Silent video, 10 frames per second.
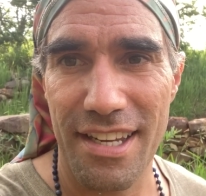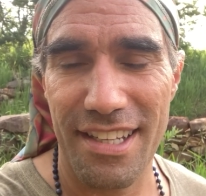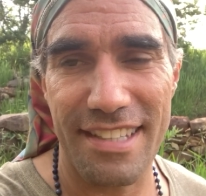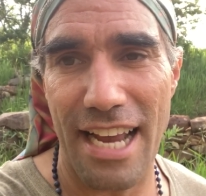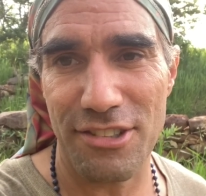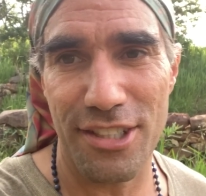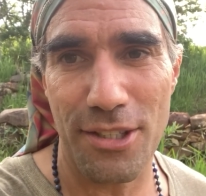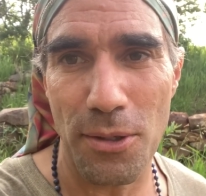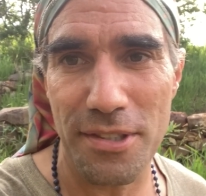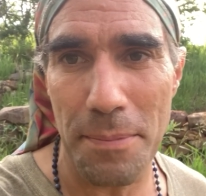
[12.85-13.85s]
It's actually
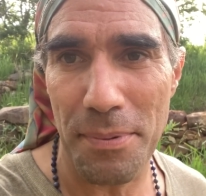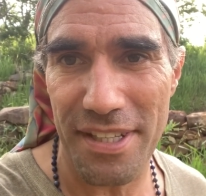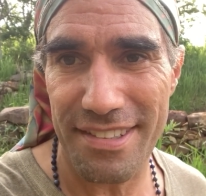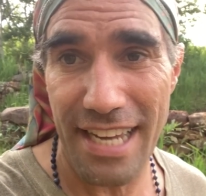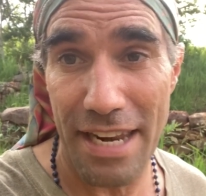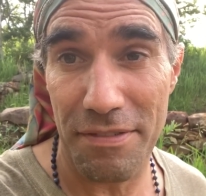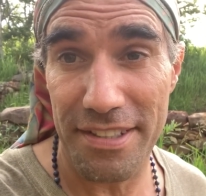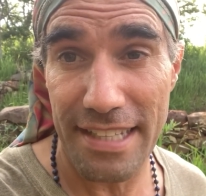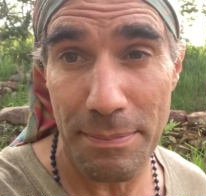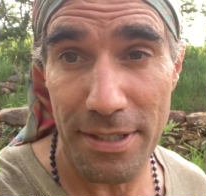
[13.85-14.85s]
so simple it's kind of
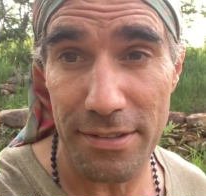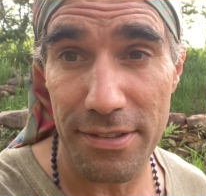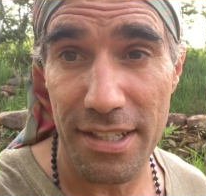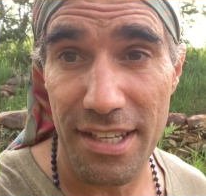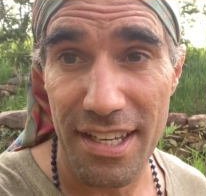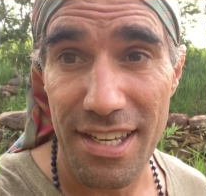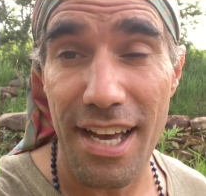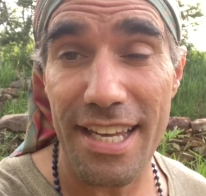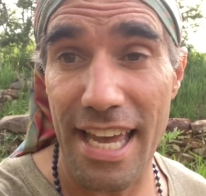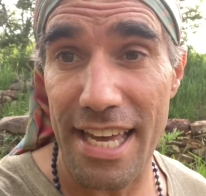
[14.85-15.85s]
deceptive.
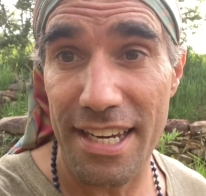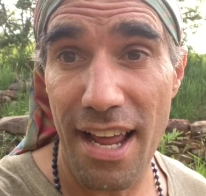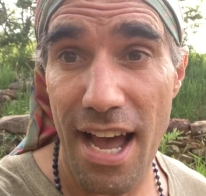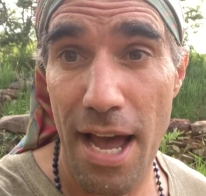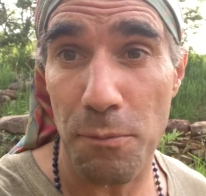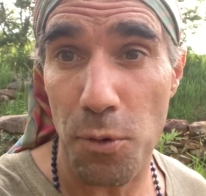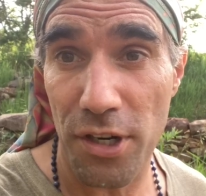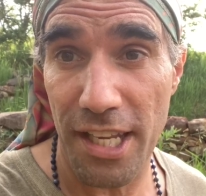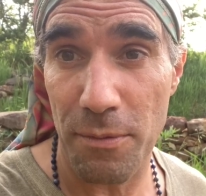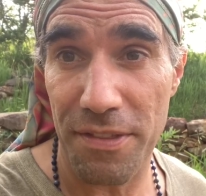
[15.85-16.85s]
Again, I'm
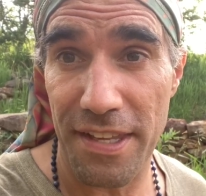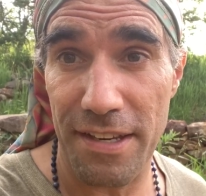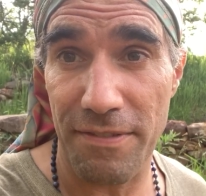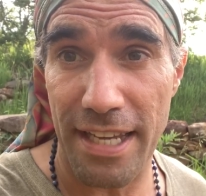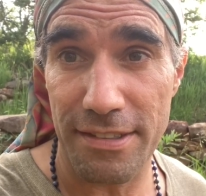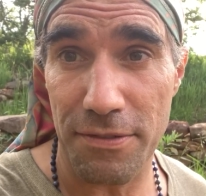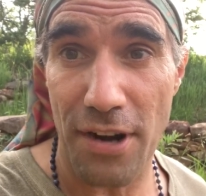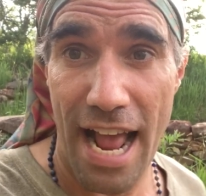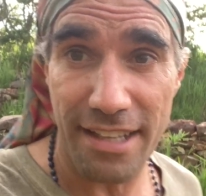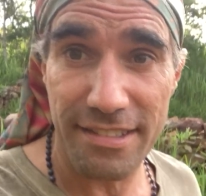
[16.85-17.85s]
working with the invasive
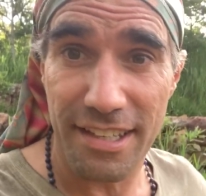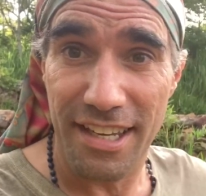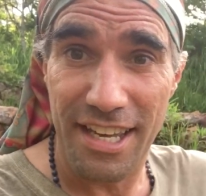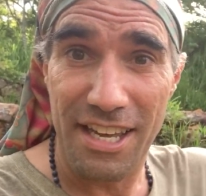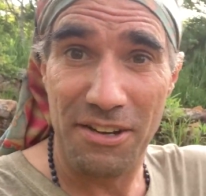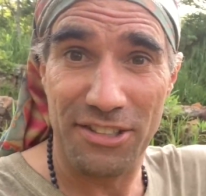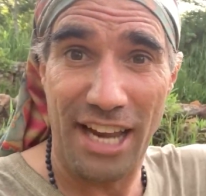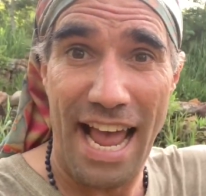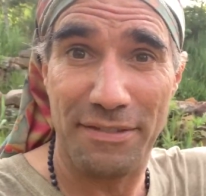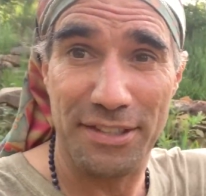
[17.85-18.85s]
grass, which I
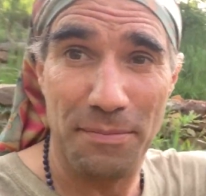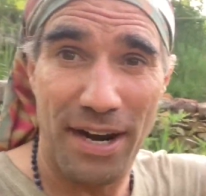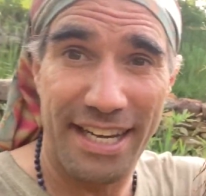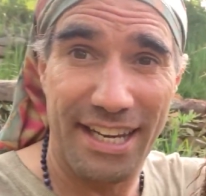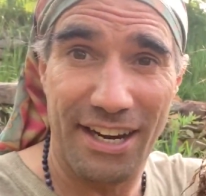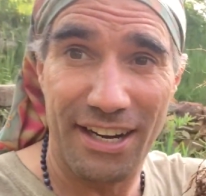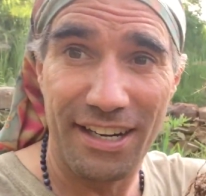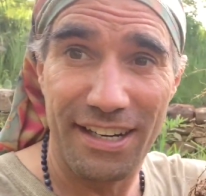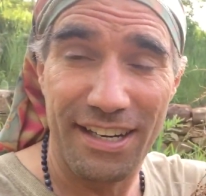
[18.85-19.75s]
have some right here.